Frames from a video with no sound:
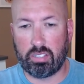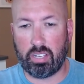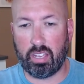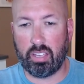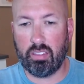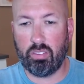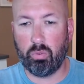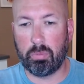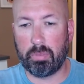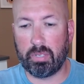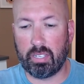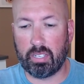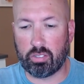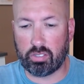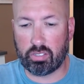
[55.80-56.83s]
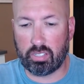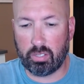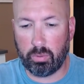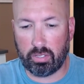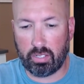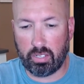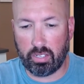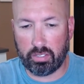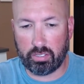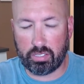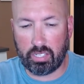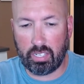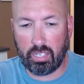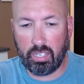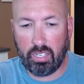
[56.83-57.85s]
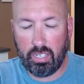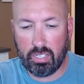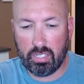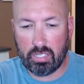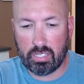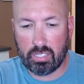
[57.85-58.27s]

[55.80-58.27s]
tenth would be interesting with another T.